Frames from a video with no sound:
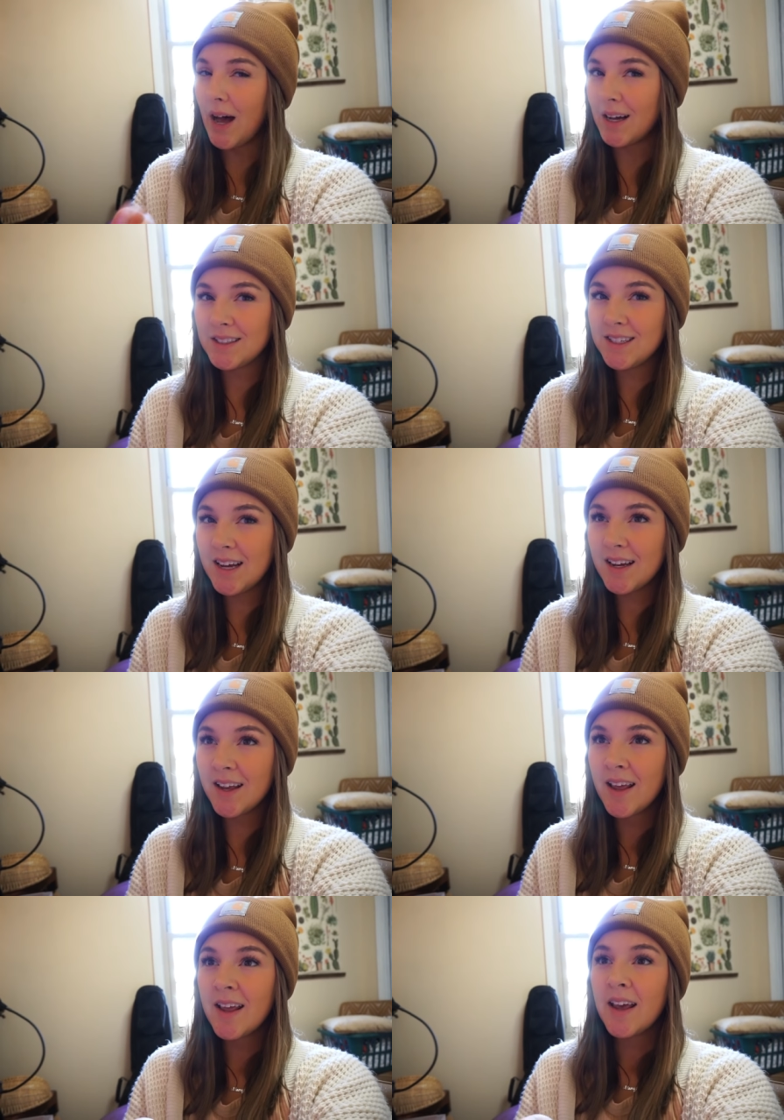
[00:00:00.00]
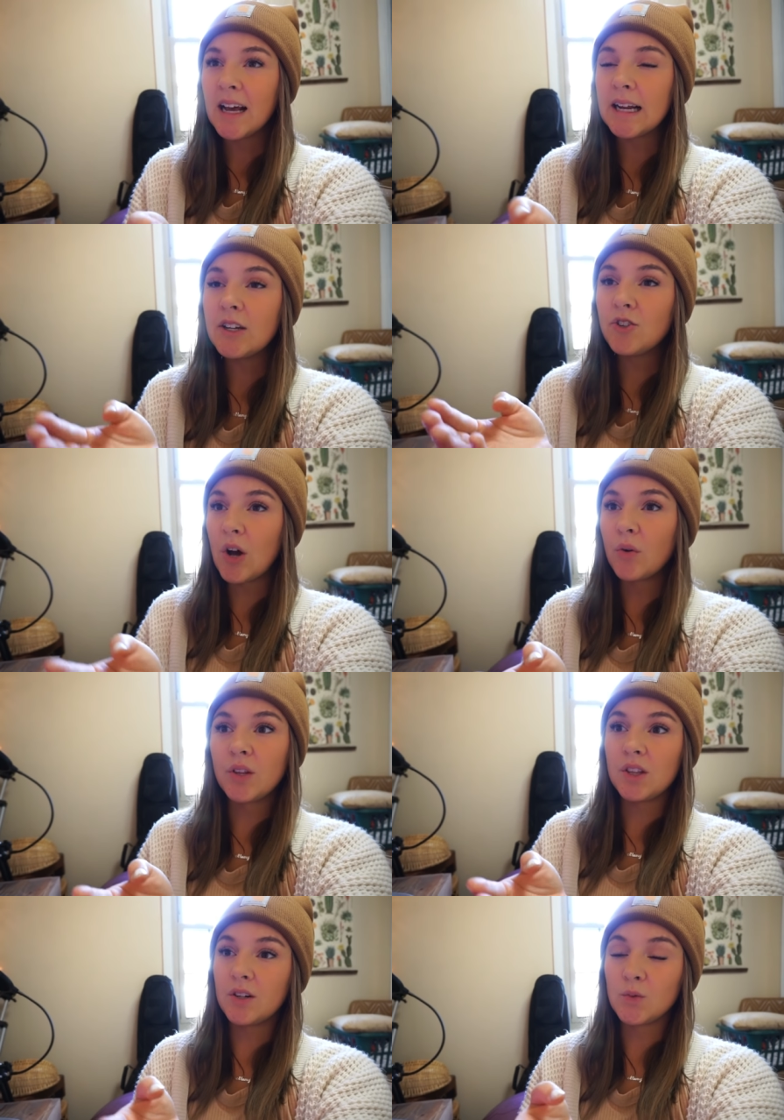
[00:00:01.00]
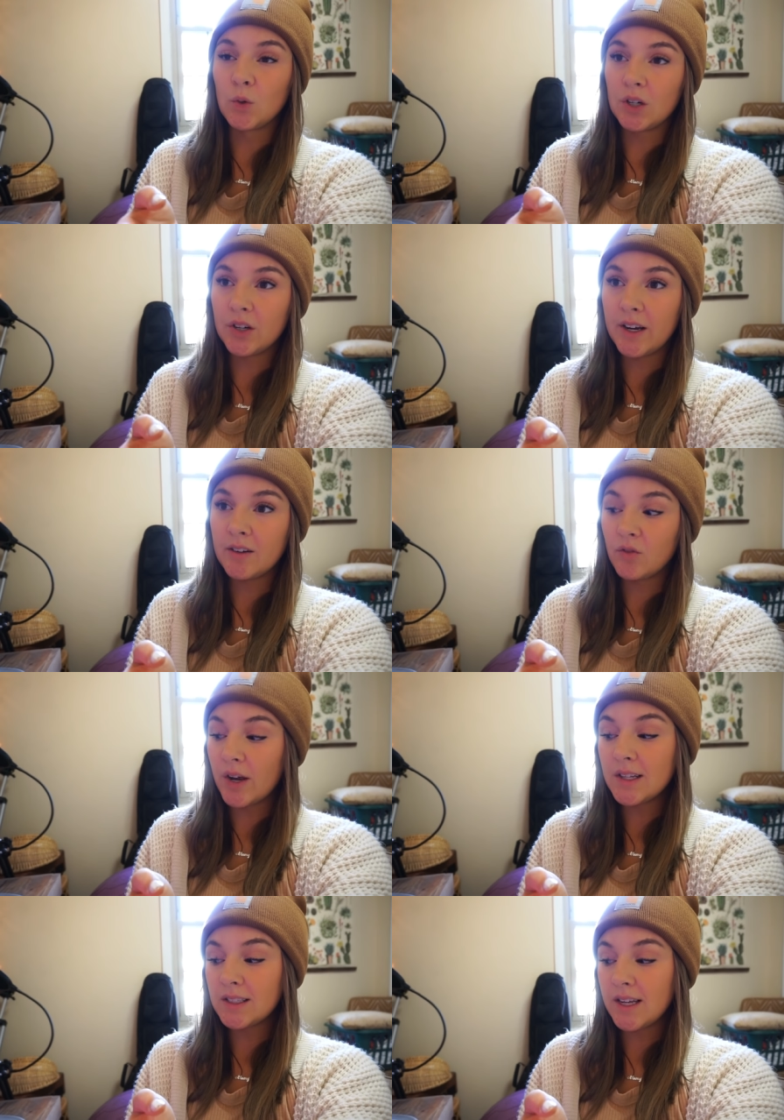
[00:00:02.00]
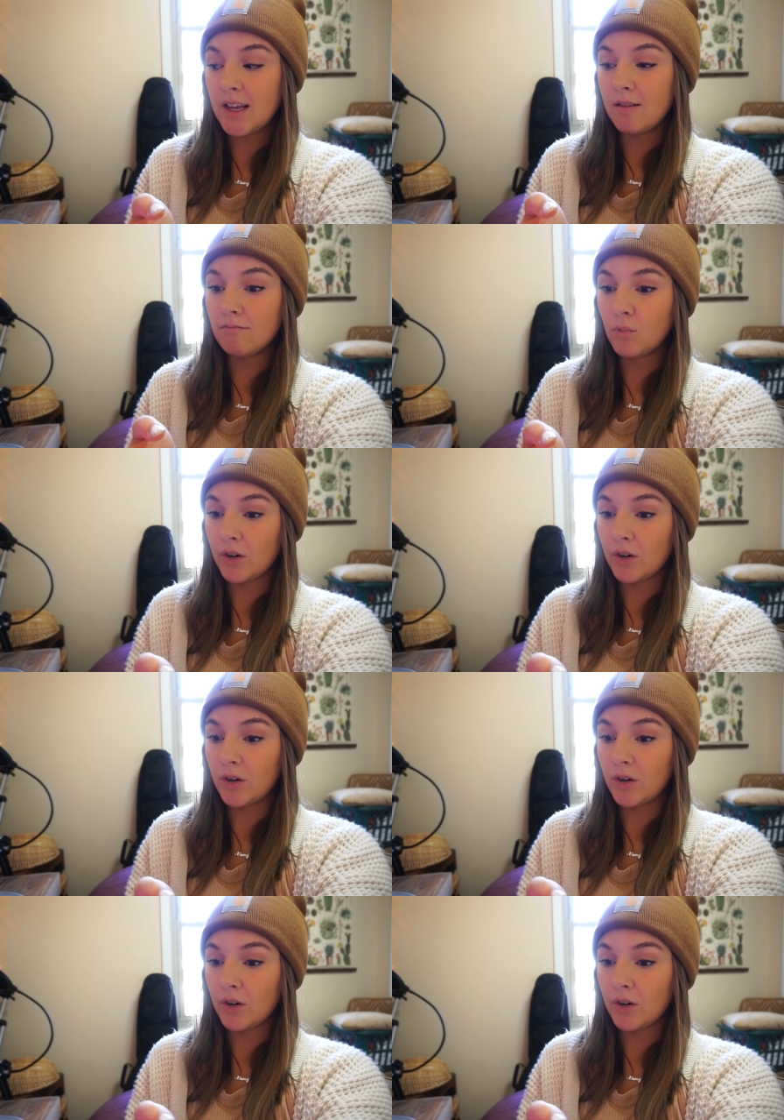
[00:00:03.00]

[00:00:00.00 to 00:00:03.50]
pasta and I know that there's more creative ways to eat more